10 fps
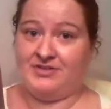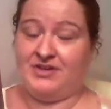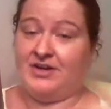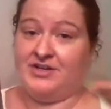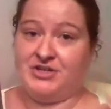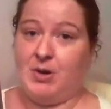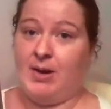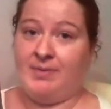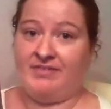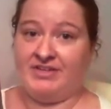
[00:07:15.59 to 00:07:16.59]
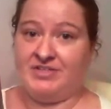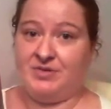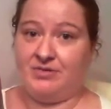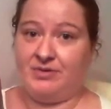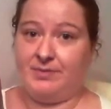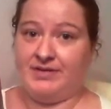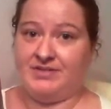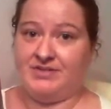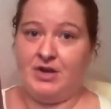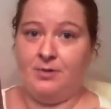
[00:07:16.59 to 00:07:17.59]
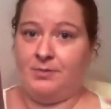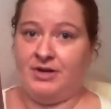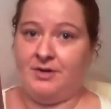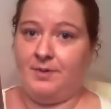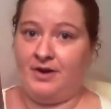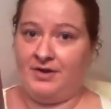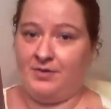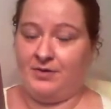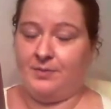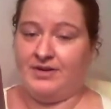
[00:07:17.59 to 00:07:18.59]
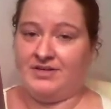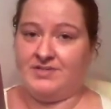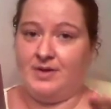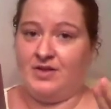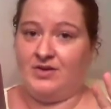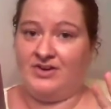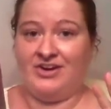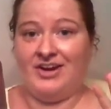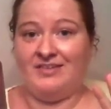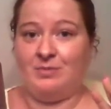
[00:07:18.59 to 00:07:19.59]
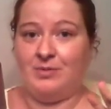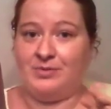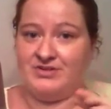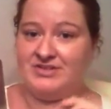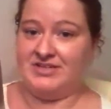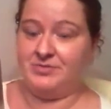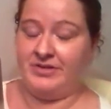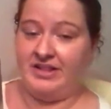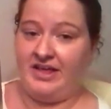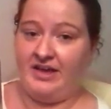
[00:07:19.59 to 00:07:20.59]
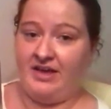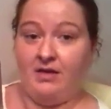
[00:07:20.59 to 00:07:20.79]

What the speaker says: They're going to show up every 2 or 3 months or so and put in a party order, put in a small order. You're going to have 1 person that's really like,